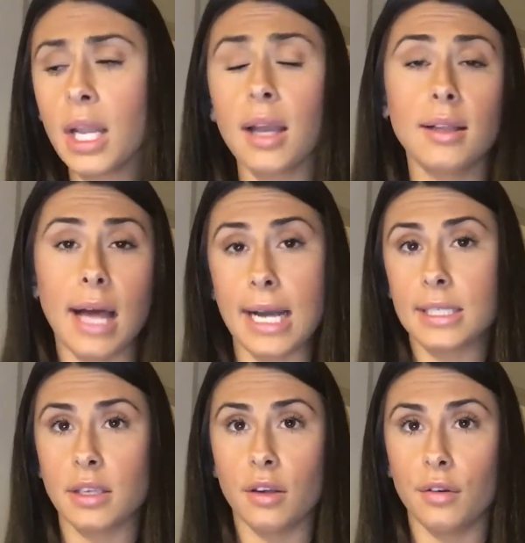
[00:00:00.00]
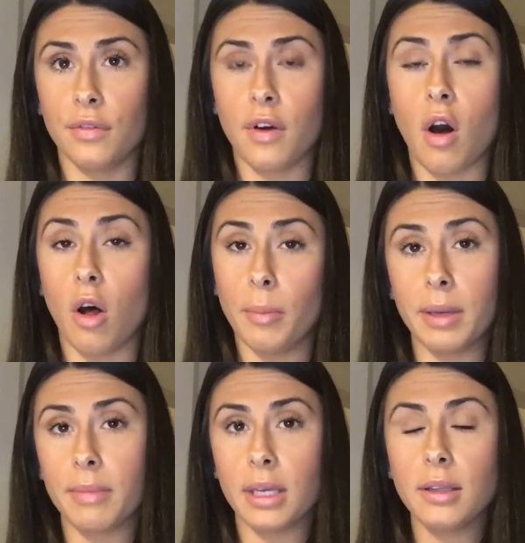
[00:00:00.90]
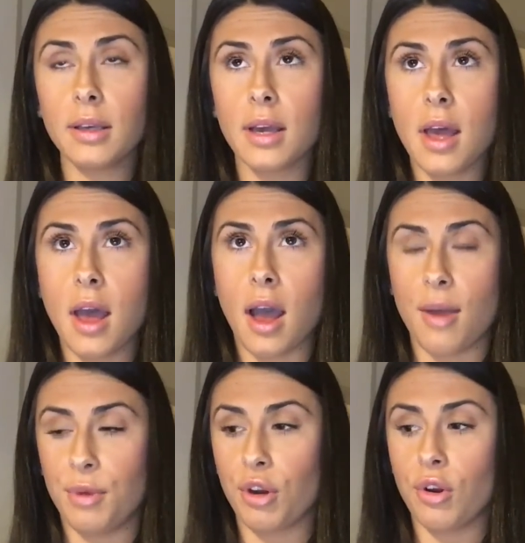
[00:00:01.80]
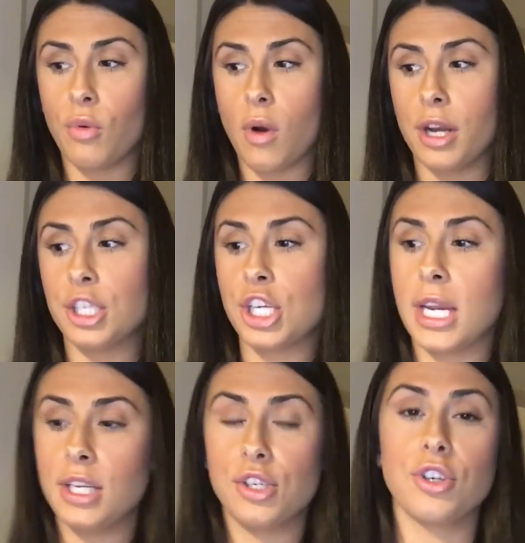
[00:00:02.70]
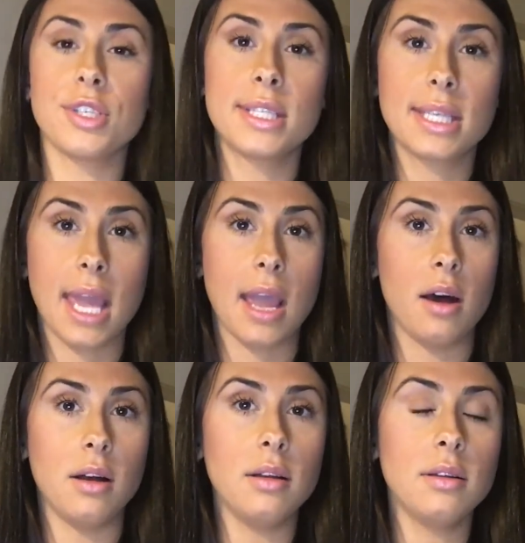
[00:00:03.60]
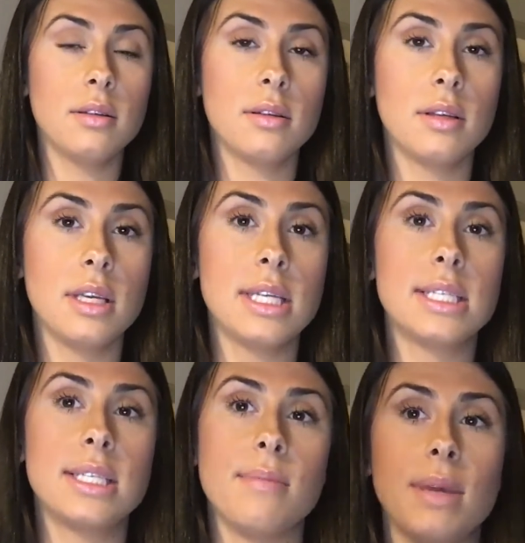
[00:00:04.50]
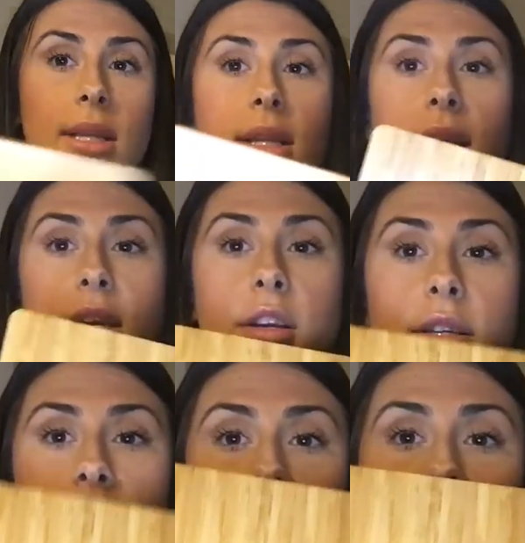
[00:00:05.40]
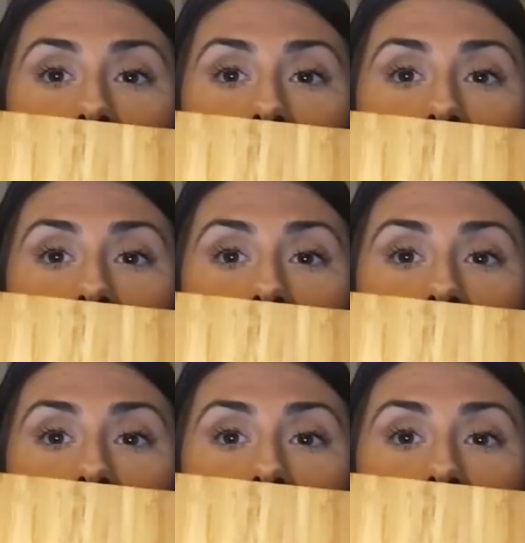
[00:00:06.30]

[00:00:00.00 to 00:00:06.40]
a glass of almond milk, you're gonna wanna change your scale to milliliters.